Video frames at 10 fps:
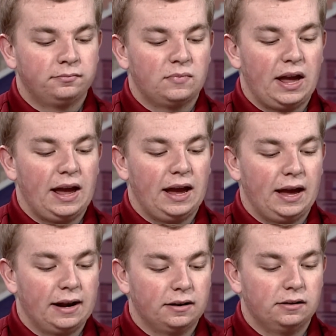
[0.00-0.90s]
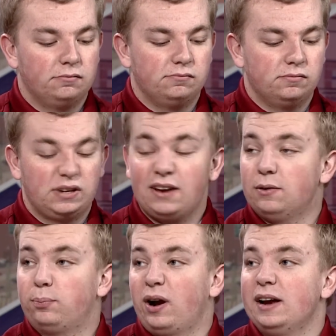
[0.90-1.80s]
And
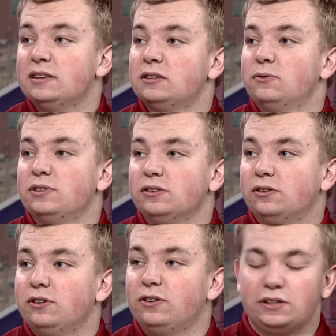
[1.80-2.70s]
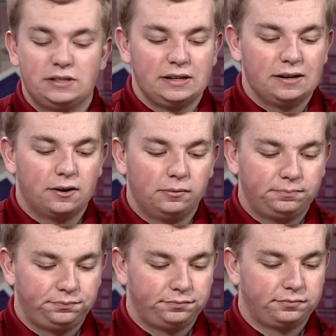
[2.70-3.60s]
David Price was included in this deal.
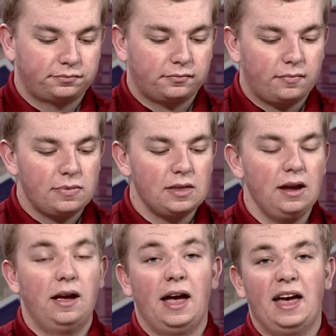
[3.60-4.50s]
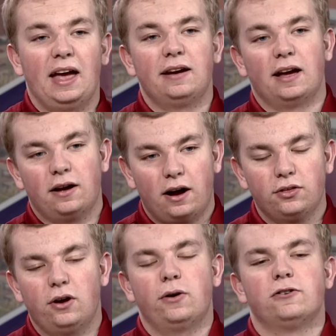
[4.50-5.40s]
And
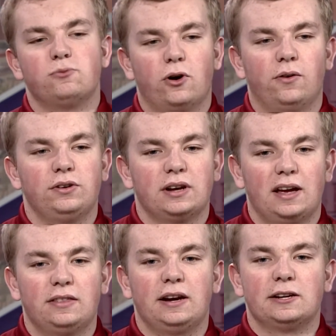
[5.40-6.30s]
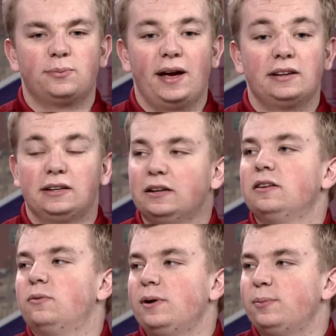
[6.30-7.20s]
although he was more of a dud than expected
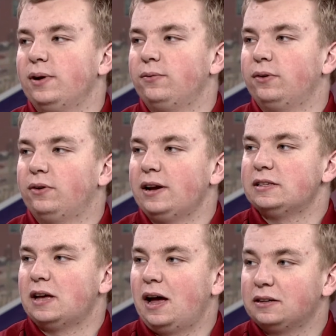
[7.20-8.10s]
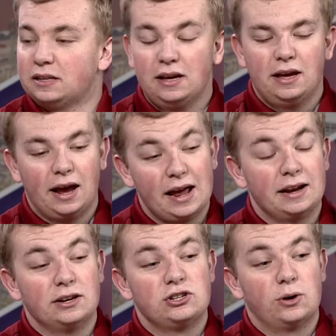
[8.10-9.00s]
when he played for the Red Sox, and he
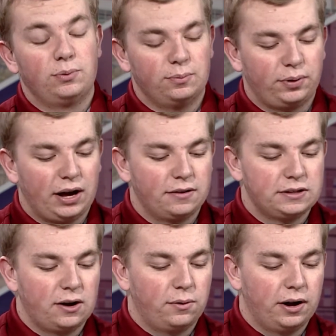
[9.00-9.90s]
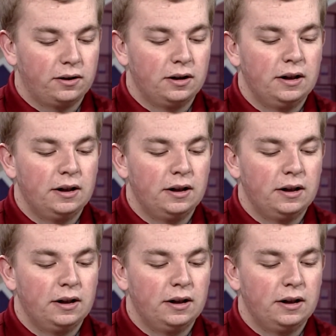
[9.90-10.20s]
didn't show up in the playoffs that well,